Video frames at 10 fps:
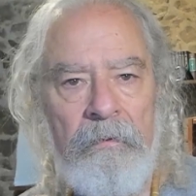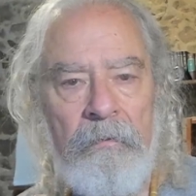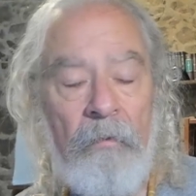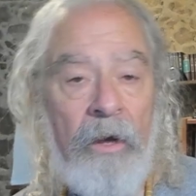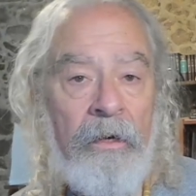
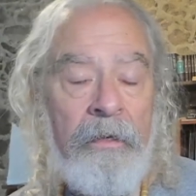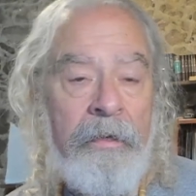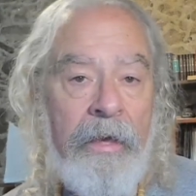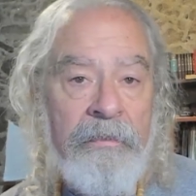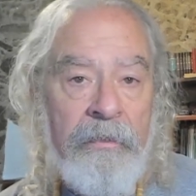While
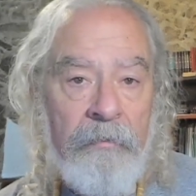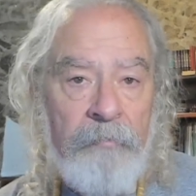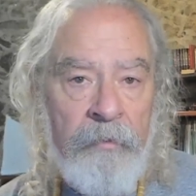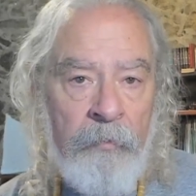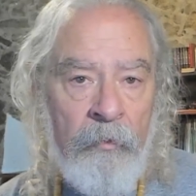in Gaza
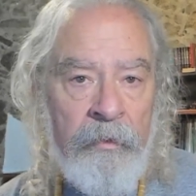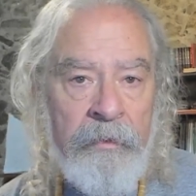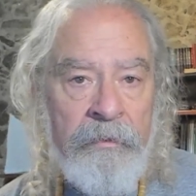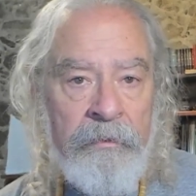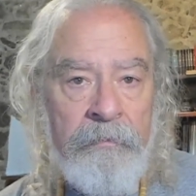people
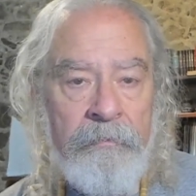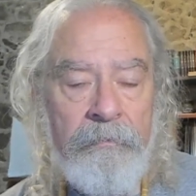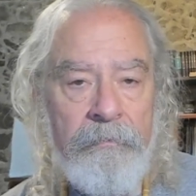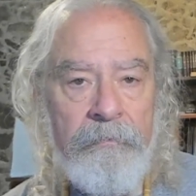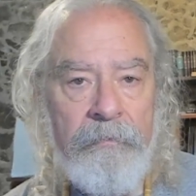is
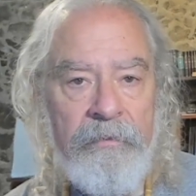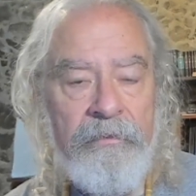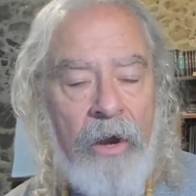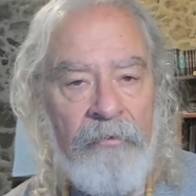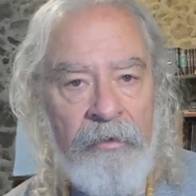
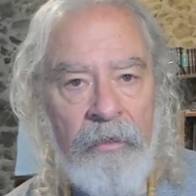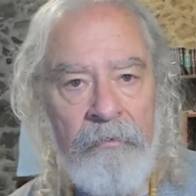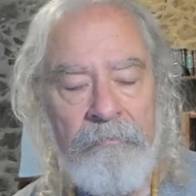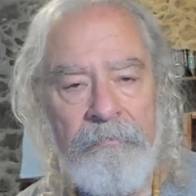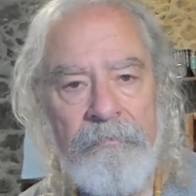starving
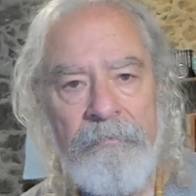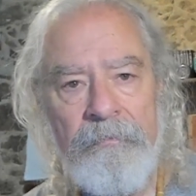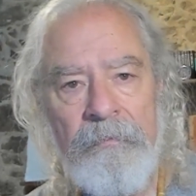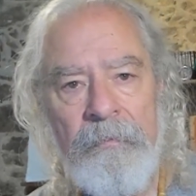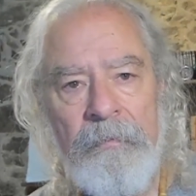
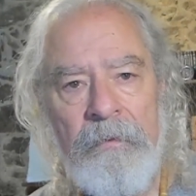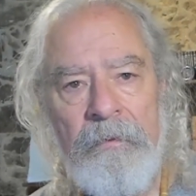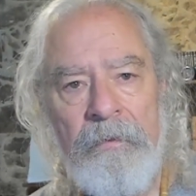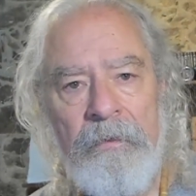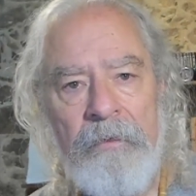
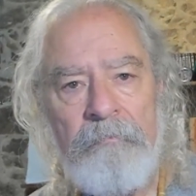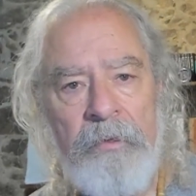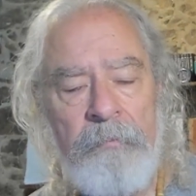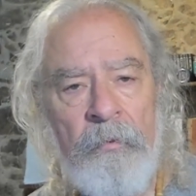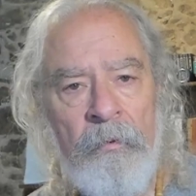and
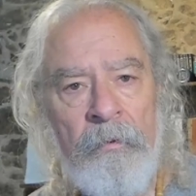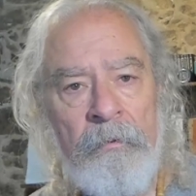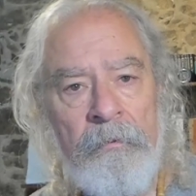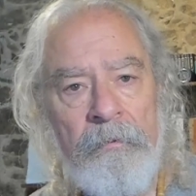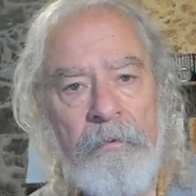people
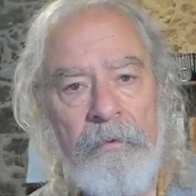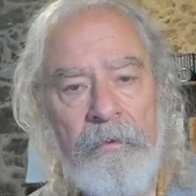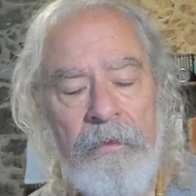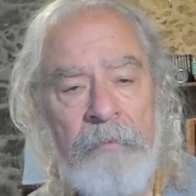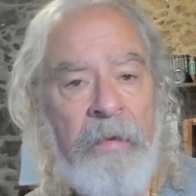
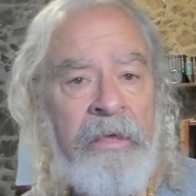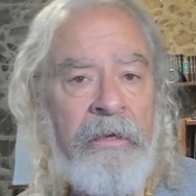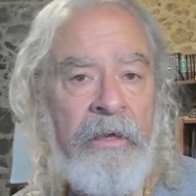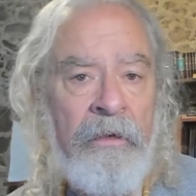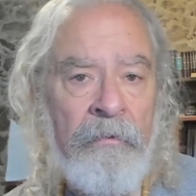are being
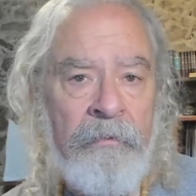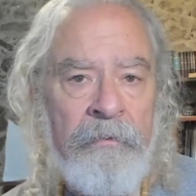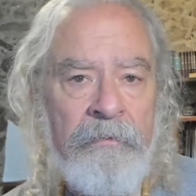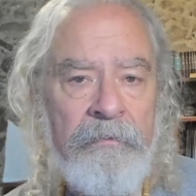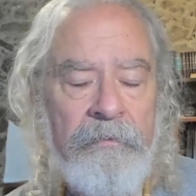killed
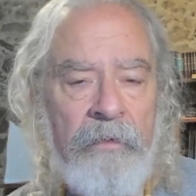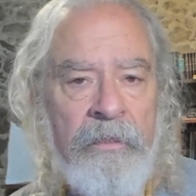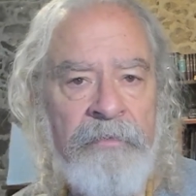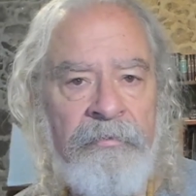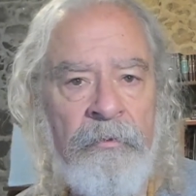
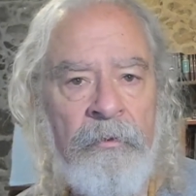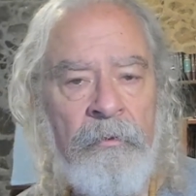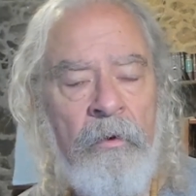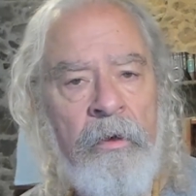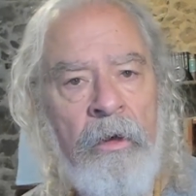just for
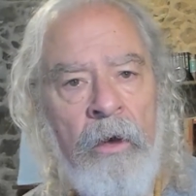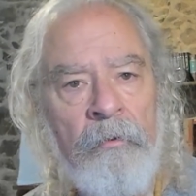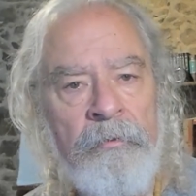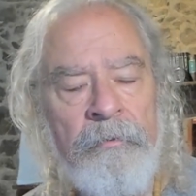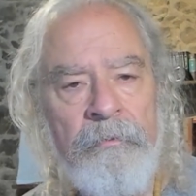going
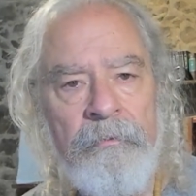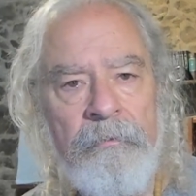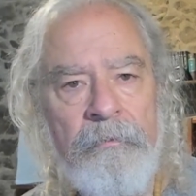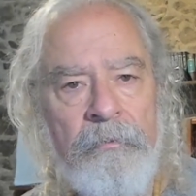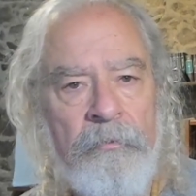out
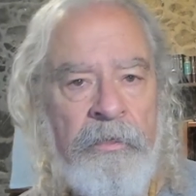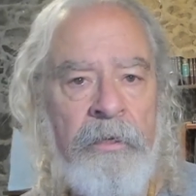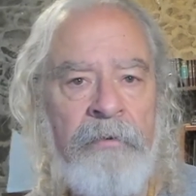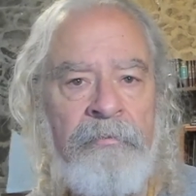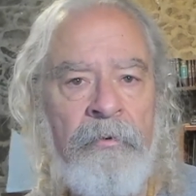to
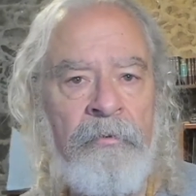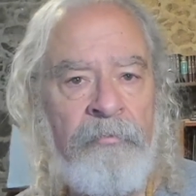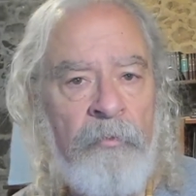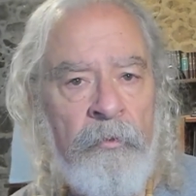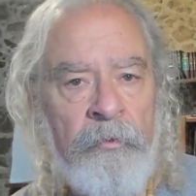seek for
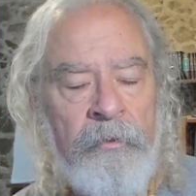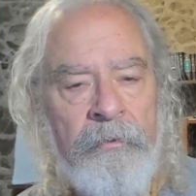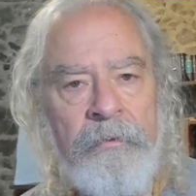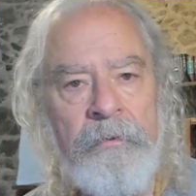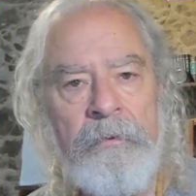food,
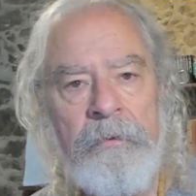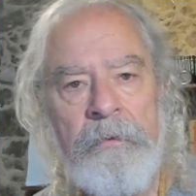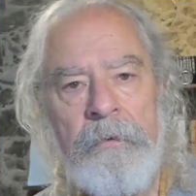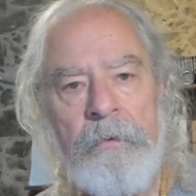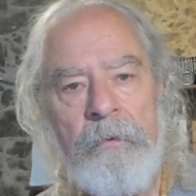
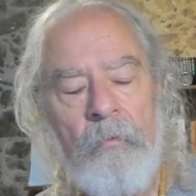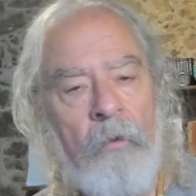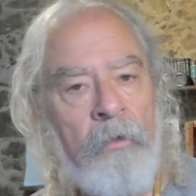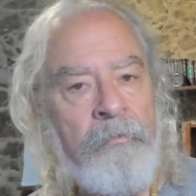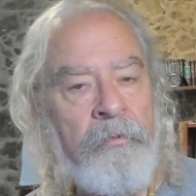
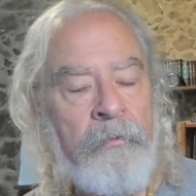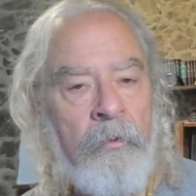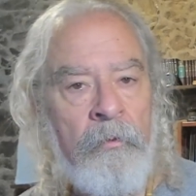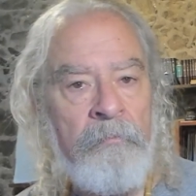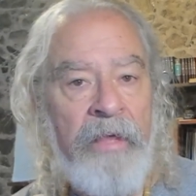water
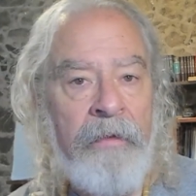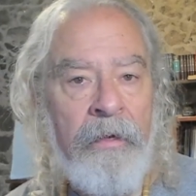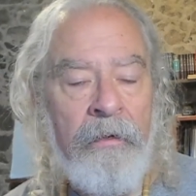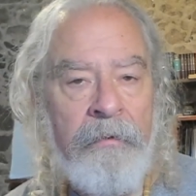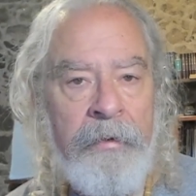or
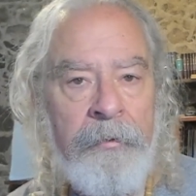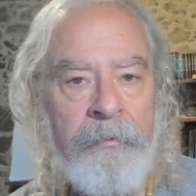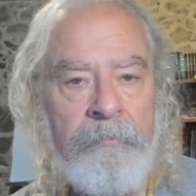medical care.